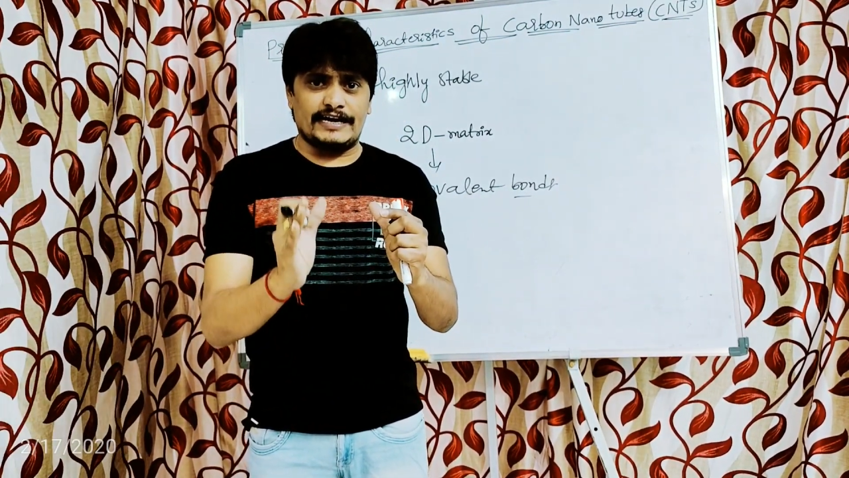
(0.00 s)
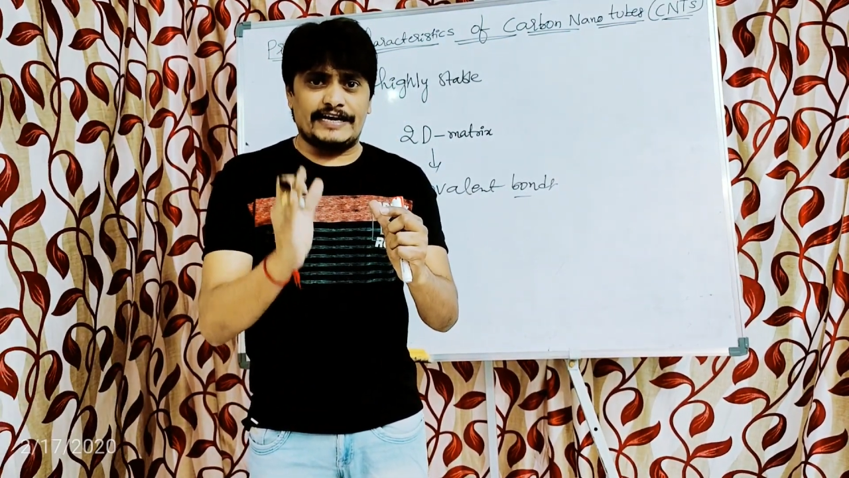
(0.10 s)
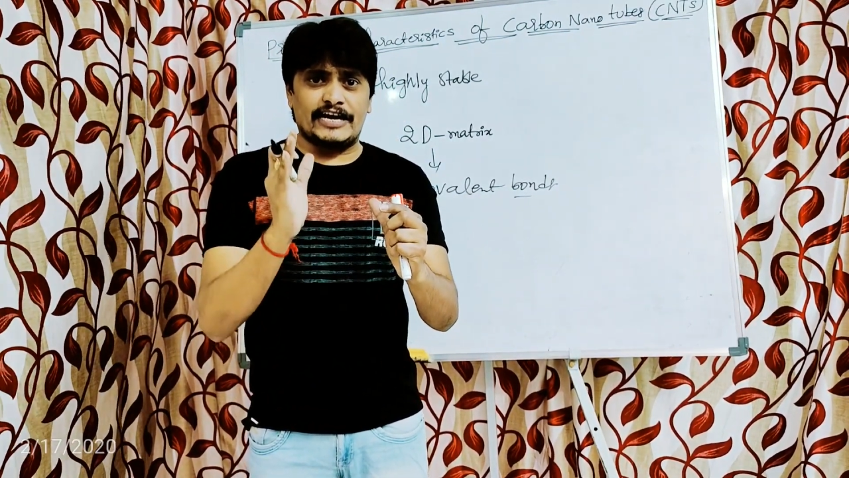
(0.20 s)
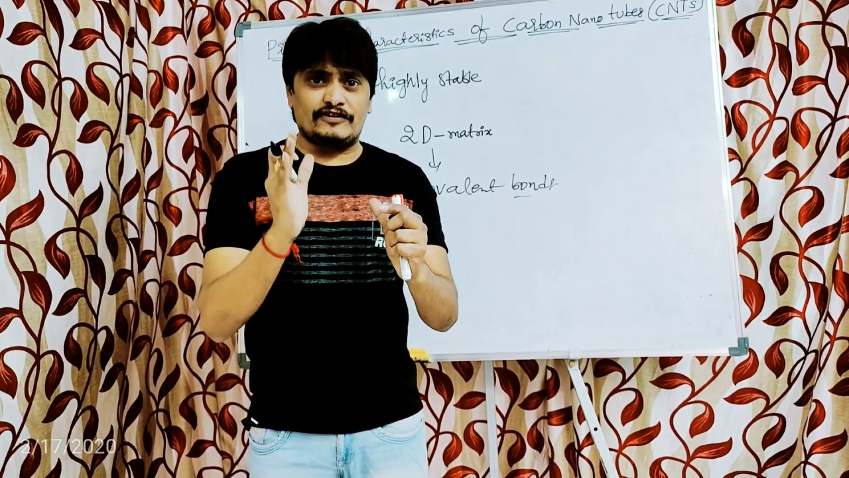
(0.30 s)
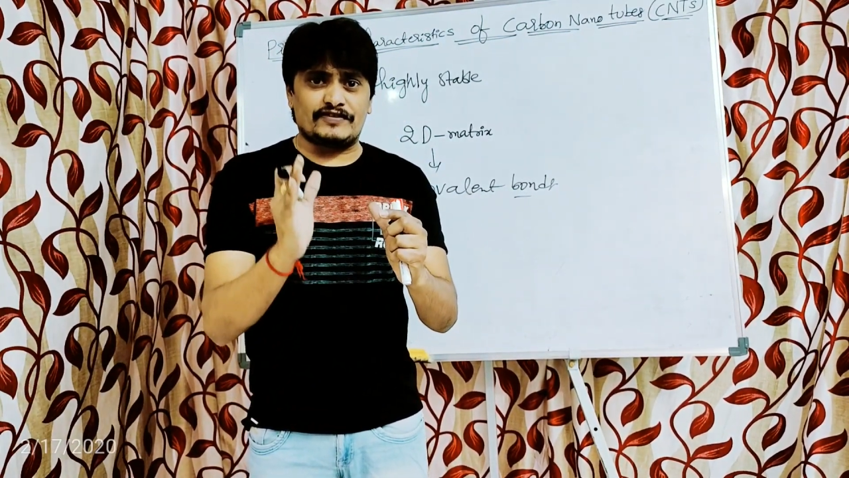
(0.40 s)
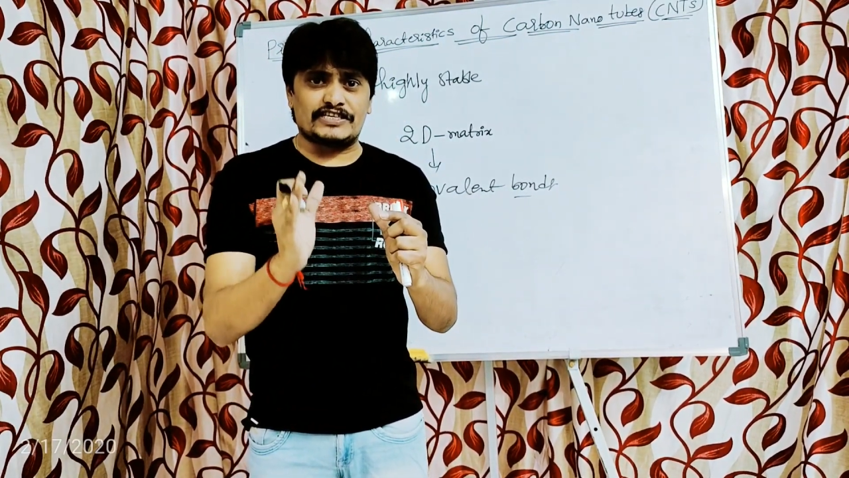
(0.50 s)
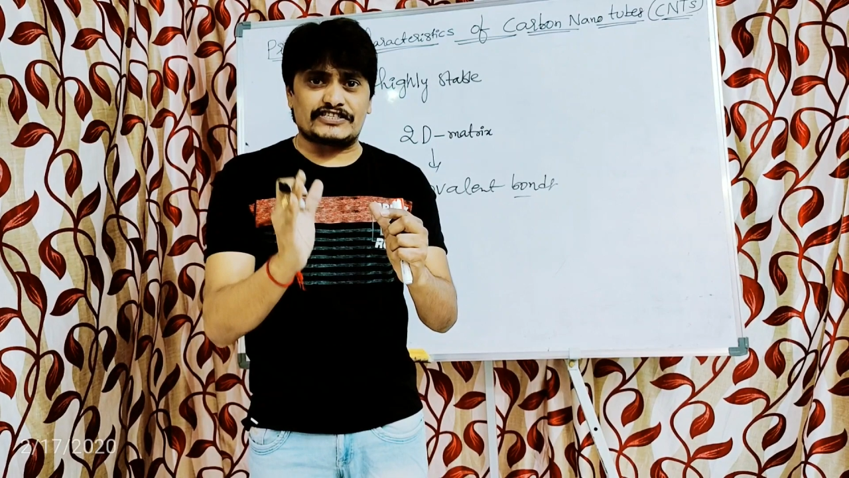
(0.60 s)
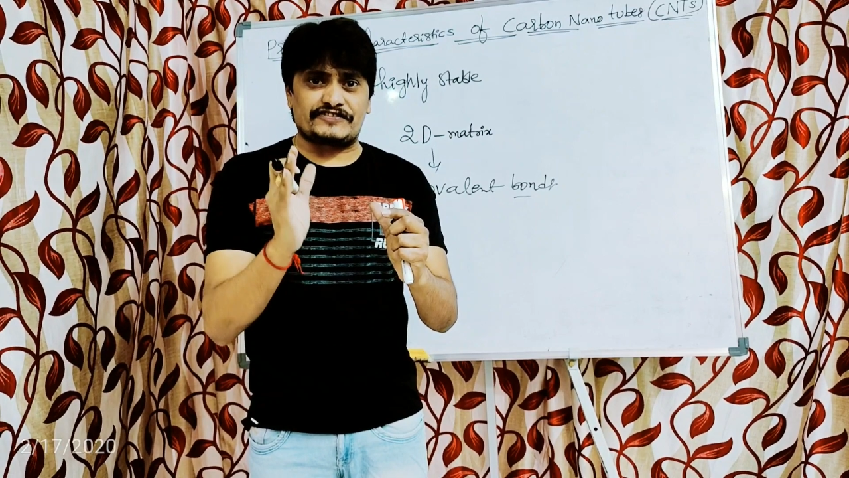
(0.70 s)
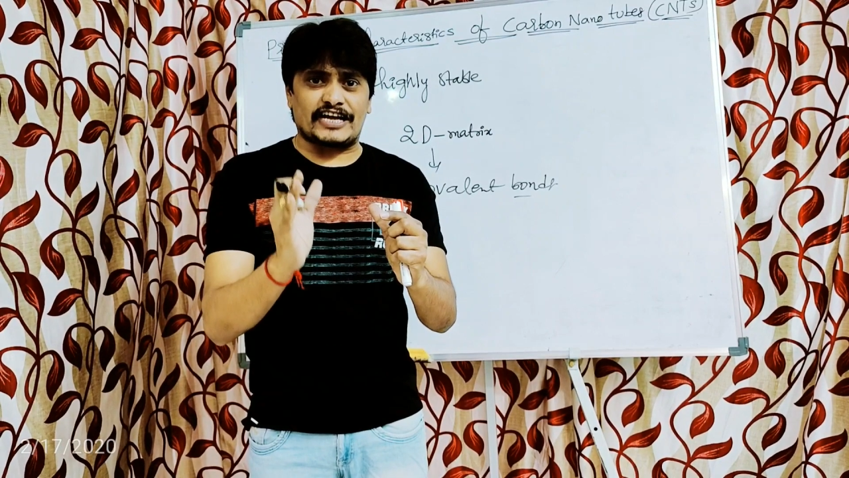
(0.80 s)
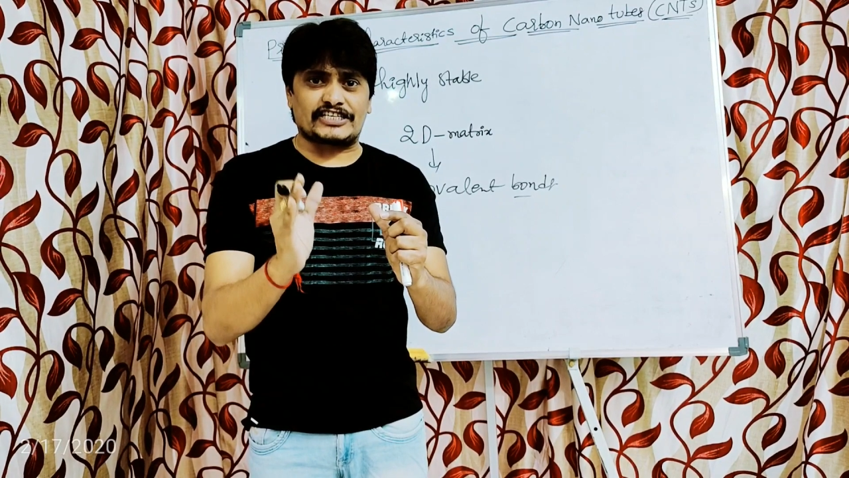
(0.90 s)
network
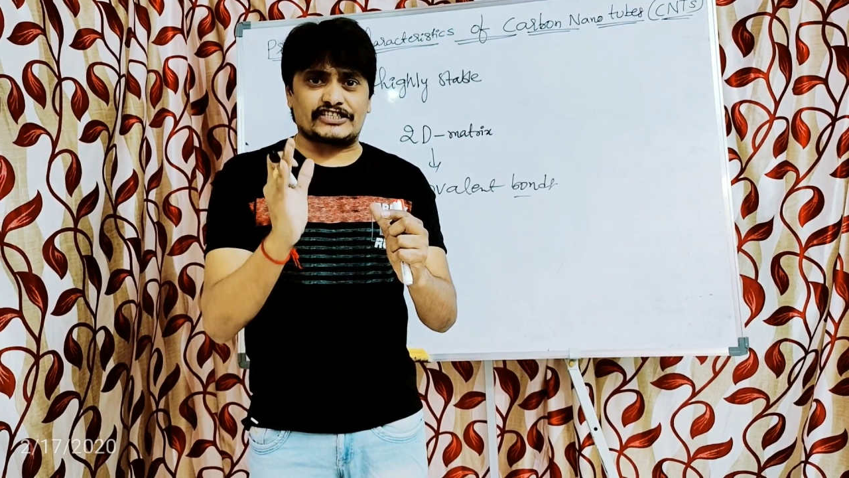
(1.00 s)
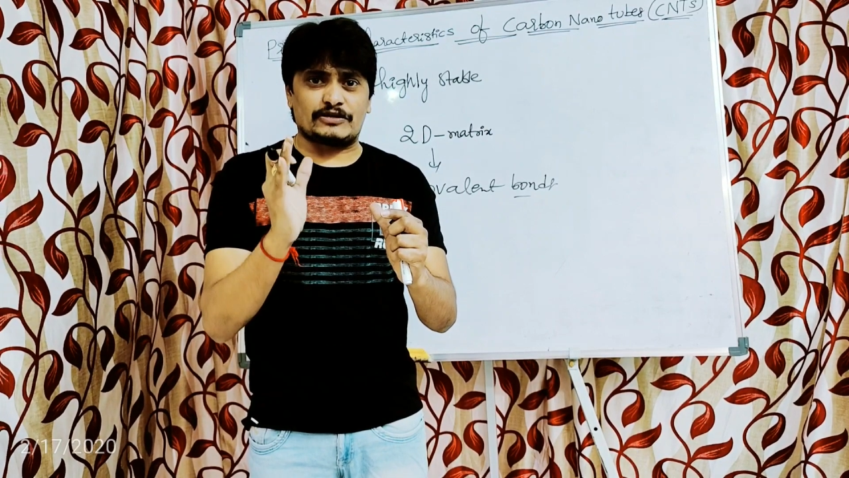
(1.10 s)
structure